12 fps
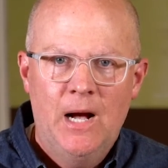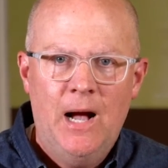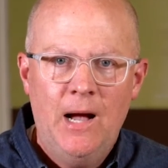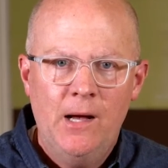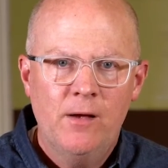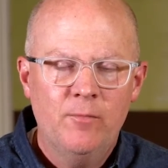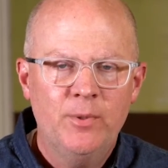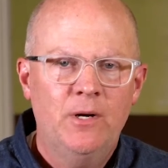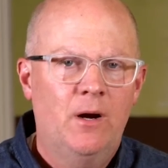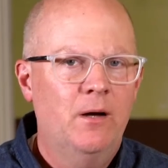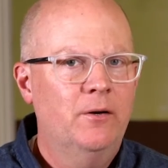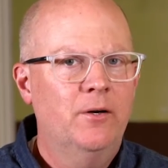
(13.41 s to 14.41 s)
I have
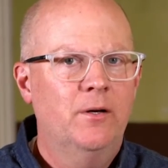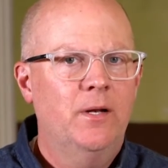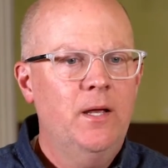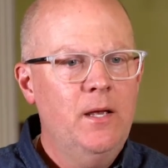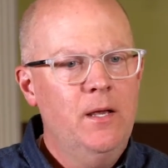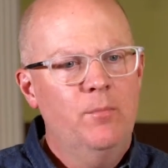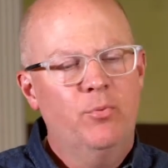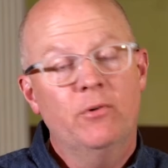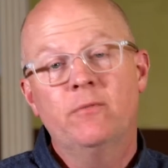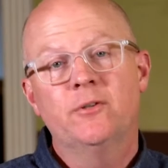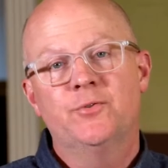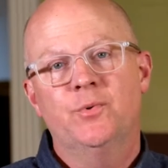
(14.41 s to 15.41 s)
been honored and
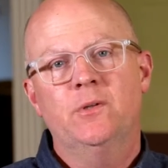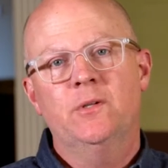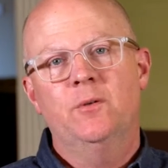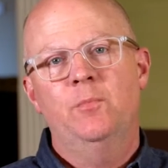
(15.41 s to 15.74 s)
privileged, really,